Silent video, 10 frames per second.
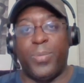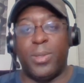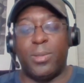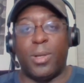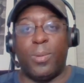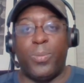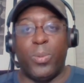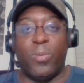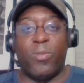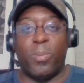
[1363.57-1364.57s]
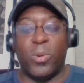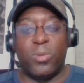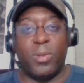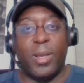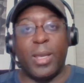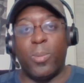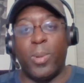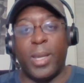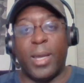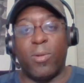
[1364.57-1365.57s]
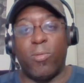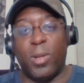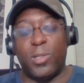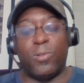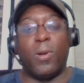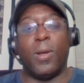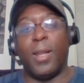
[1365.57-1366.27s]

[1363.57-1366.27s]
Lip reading: So for most of the game, we had a really strong